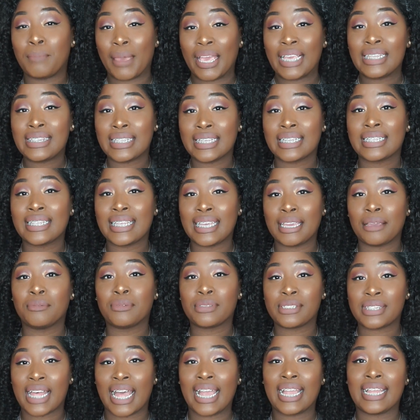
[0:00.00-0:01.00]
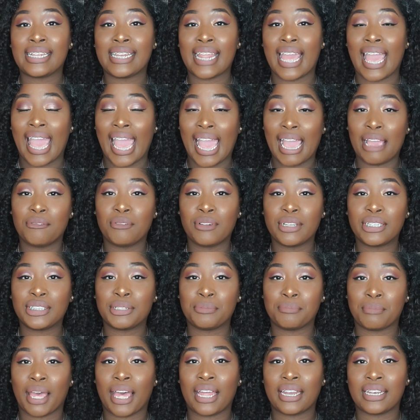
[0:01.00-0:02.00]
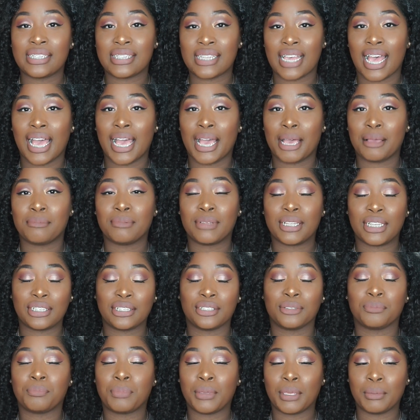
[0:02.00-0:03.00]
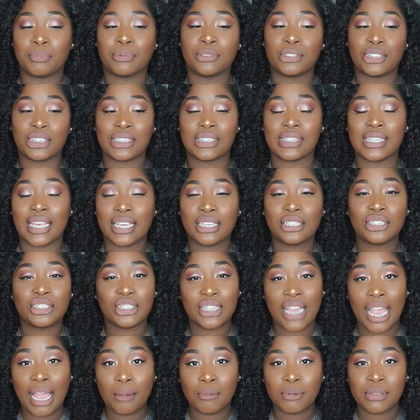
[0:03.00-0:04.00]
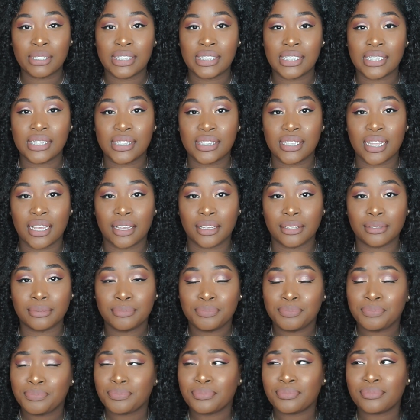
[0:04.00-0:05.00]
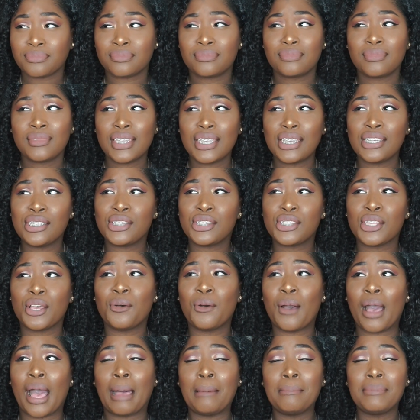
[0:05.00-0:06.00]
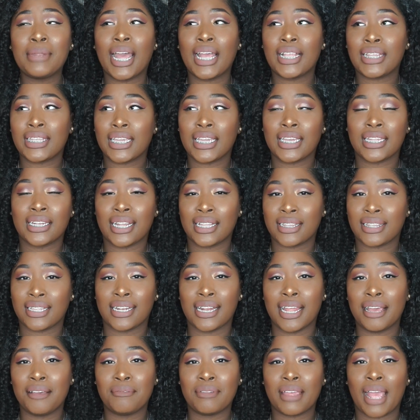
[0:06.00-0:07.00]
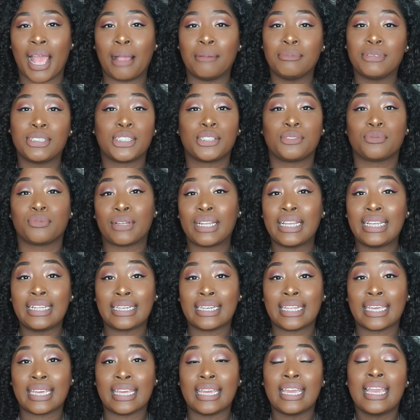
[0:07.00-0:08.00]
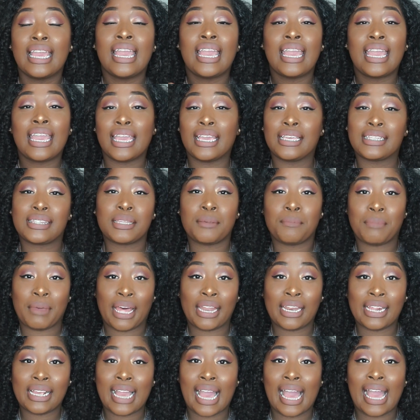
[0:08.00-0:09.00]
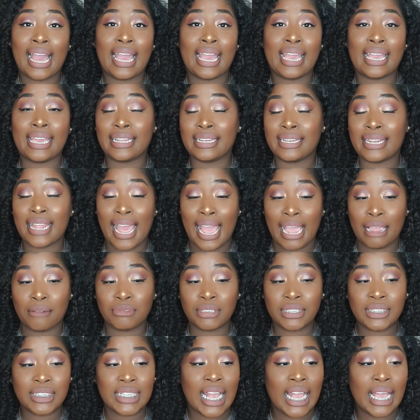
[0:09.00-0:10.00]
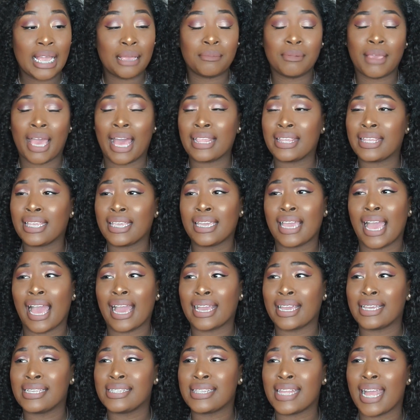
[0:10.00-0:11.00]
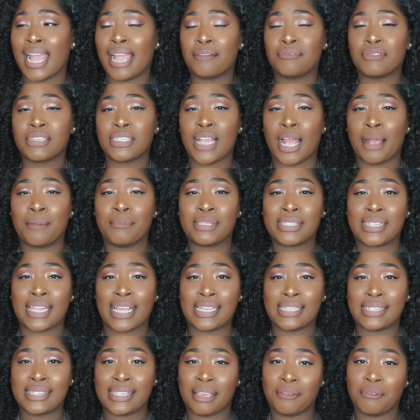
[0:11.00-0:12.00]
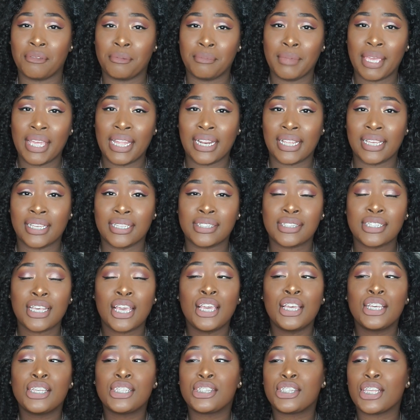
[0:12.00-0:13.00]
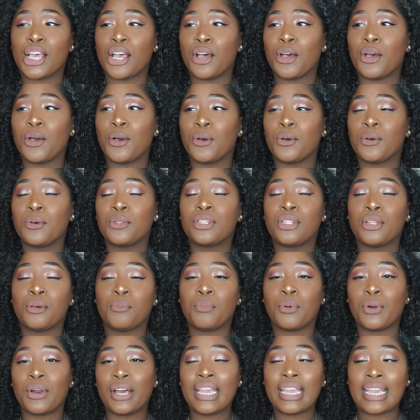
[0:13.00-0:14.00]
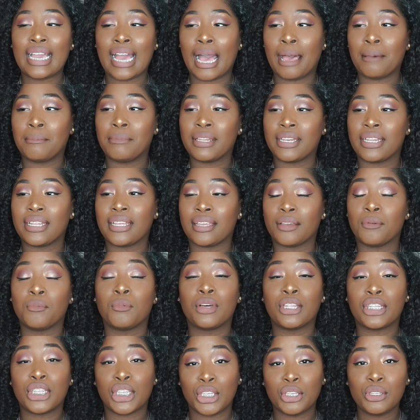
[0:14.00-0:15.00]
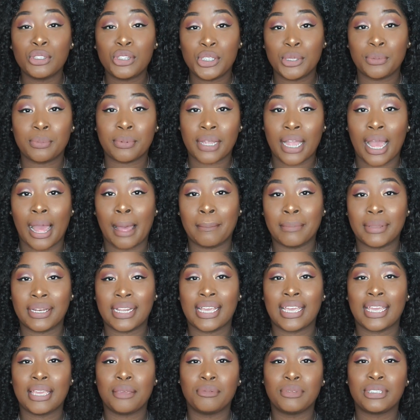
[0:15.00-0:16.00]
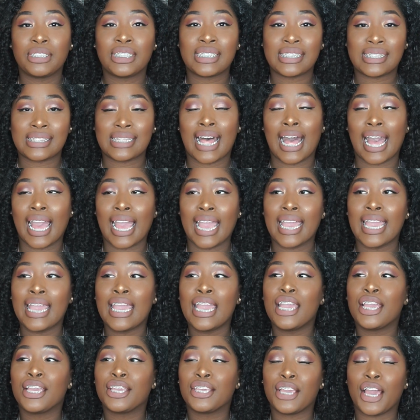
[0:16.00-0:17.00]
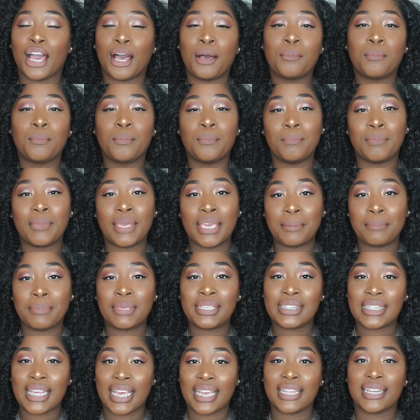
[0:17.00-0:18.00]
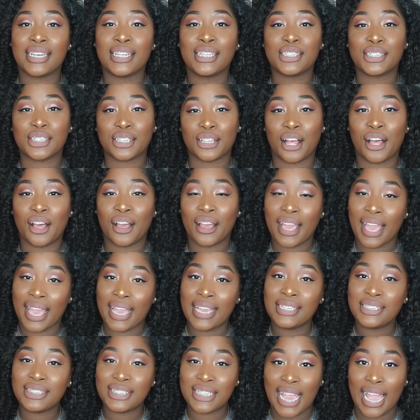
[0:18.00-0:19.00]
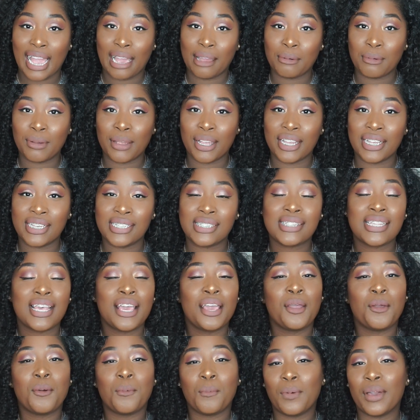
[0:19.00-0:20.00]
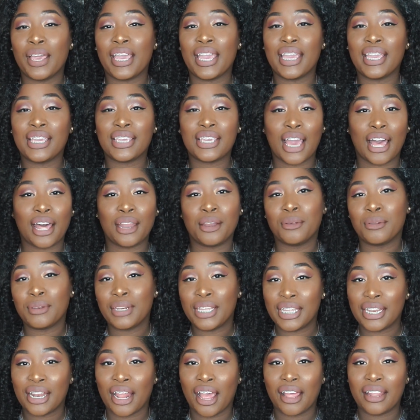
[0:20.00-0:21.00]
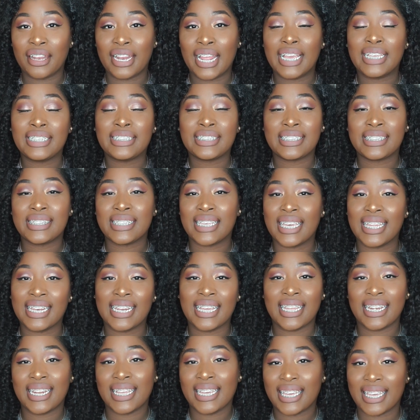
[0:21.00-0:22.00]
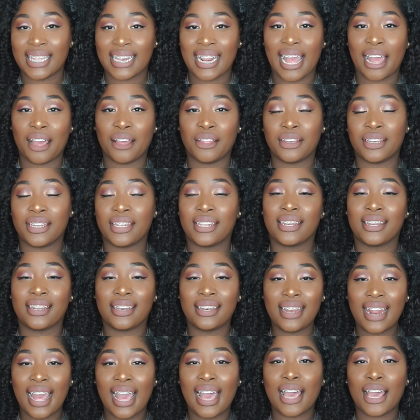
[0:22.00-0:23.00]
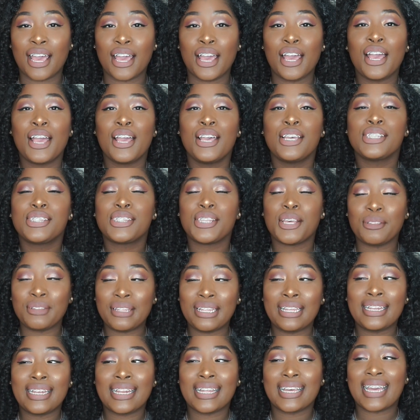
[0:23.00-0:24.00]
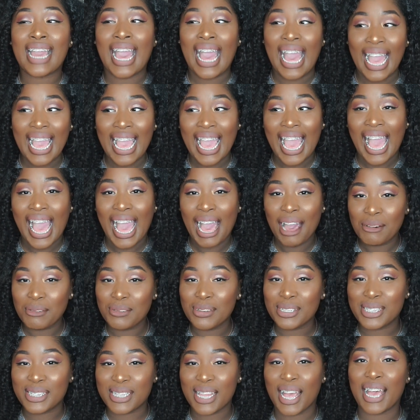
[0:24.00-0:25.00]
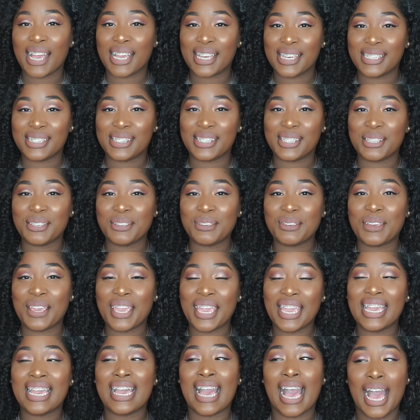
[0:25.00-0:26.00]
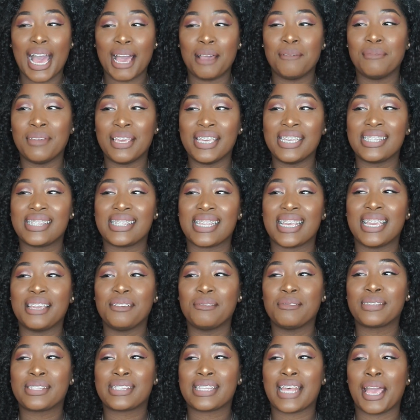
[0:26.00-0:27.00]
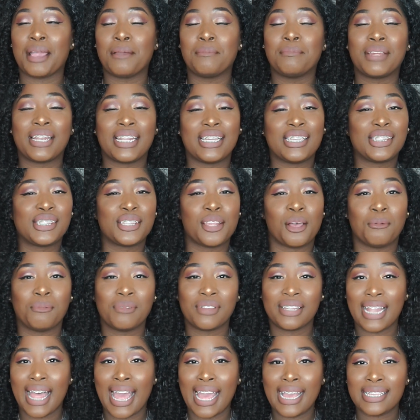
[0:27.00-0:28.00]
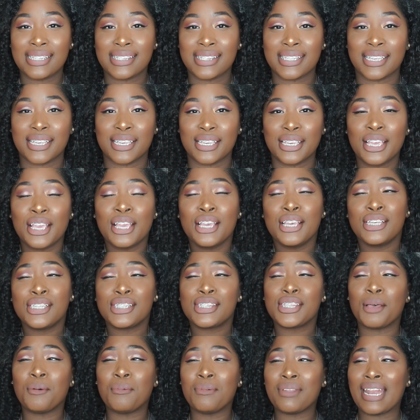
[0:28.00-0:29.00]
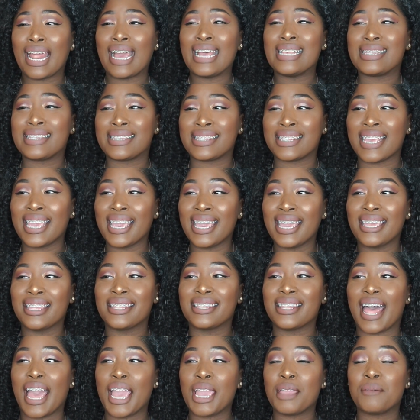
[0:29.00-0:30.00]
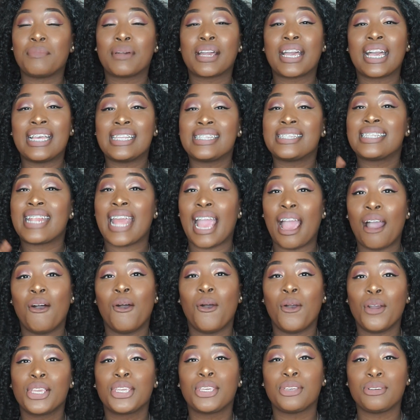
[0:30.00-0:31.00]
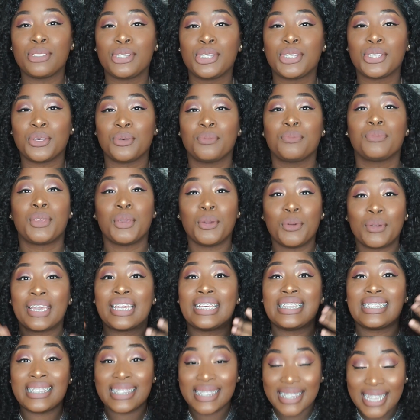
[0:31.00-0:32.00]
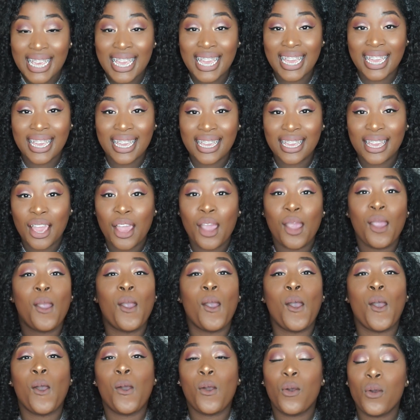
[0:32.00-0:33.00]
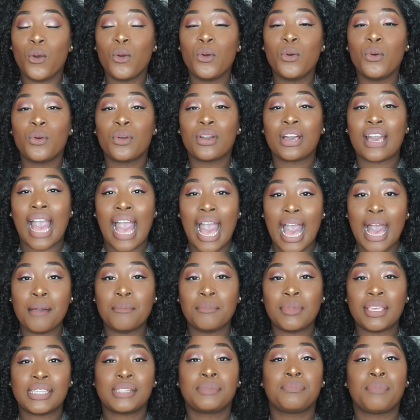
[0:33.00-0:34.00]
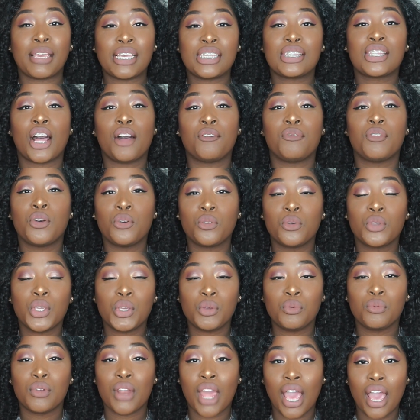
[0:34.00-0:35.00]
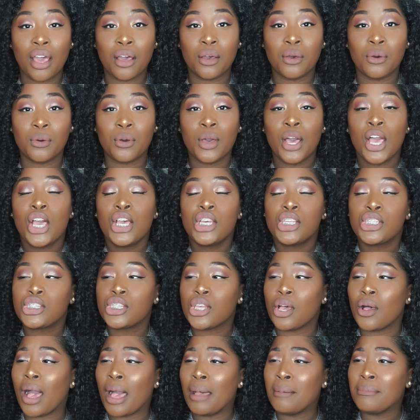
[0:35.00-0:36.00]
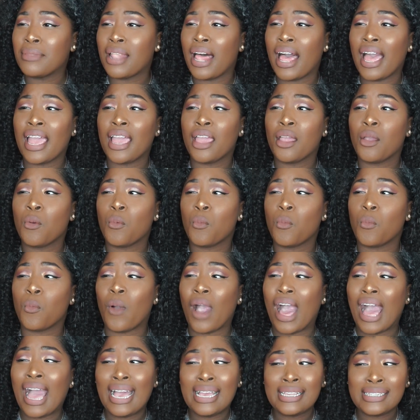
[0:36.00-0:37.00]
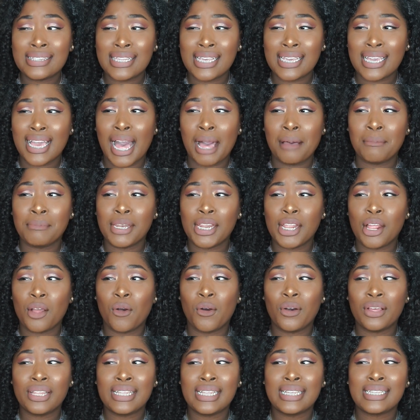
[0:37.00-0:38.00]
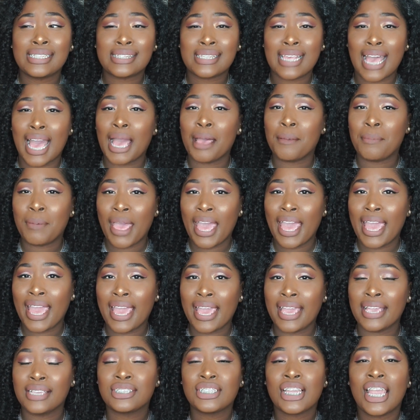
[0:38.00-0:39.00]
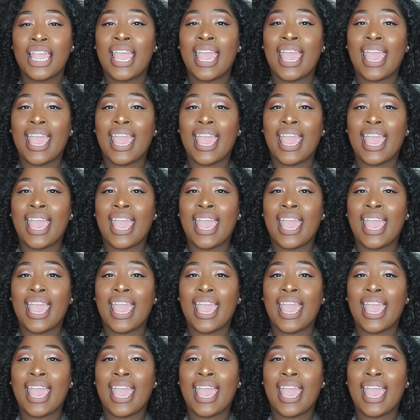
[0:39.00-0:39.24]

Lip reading: Basically, it was like the average amount of time that people should take showers and stuff. So I'm not thinking nothing of it. I'm just reading it. It's about a guy and the average time. I guess the average time is like 7 minutes. So the boy commented, well, the YouTuber commented, he was just like, y'all men be taking these long showers when y'all don't need all that. Just get in and get out, da da da. So then the guy I was talking to, he comments and he was like, but it's so relaxing. So when I seen like, because now on YouTube, you can see who comments based off who you know. So I'm like, why is he commenting on this guy page?